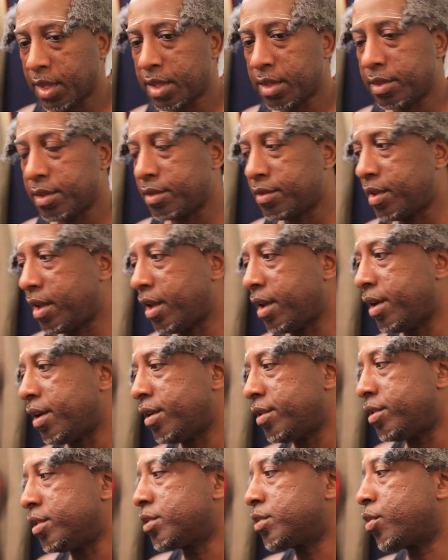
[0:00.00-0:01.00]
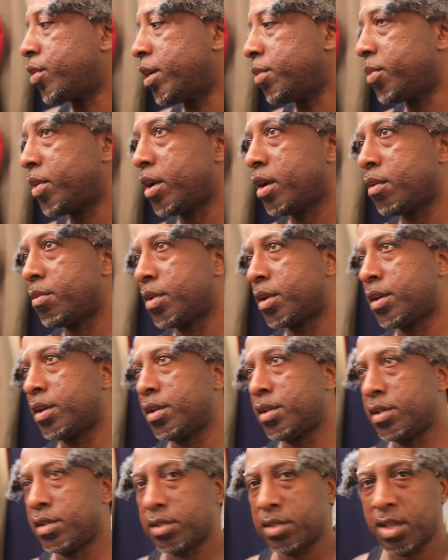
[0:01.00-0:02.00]
this crepe hair,
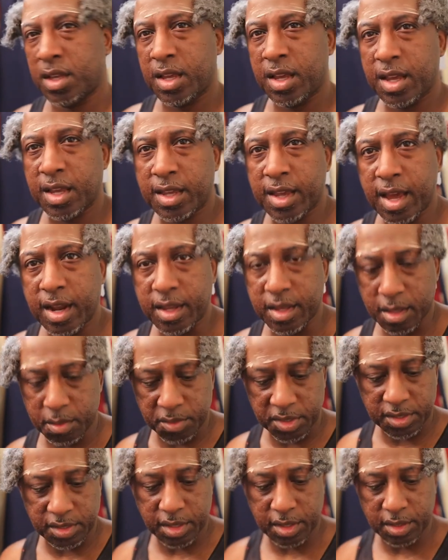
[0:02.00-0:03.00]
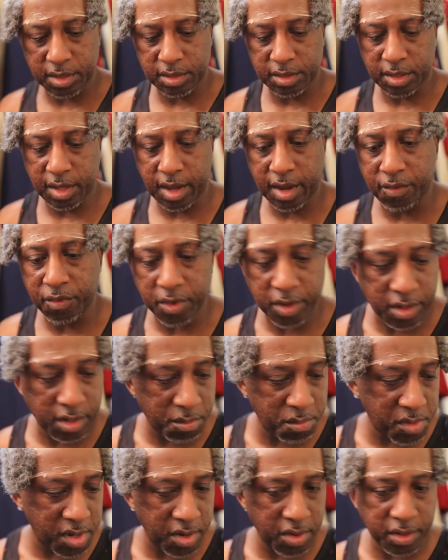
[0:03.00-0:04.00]
because it kind of imitates African
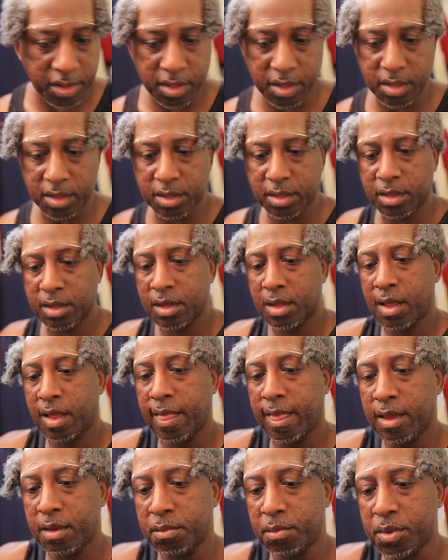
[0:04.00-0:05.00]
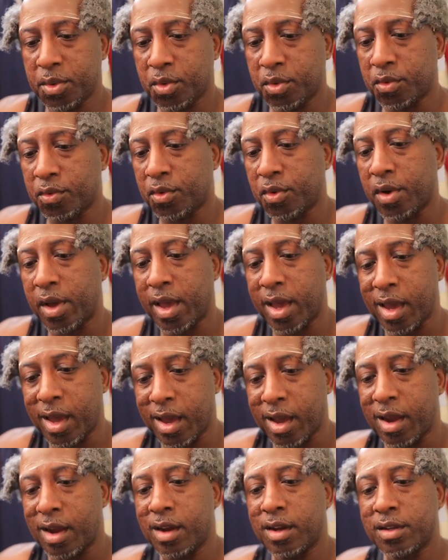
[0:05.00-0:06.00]
American beautiful
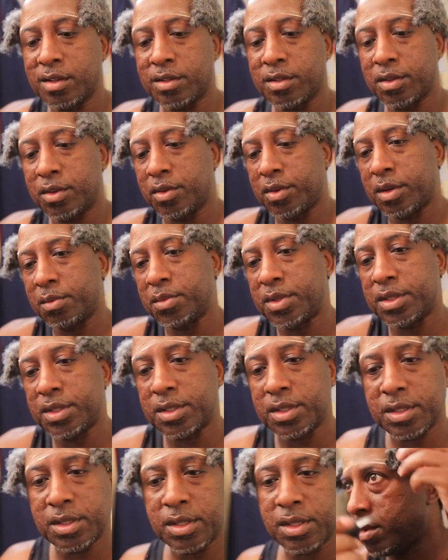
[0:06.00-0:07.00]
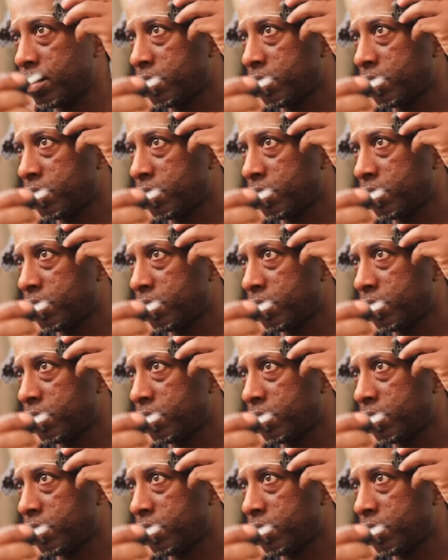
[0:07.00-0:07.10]
hair, you know what I mean?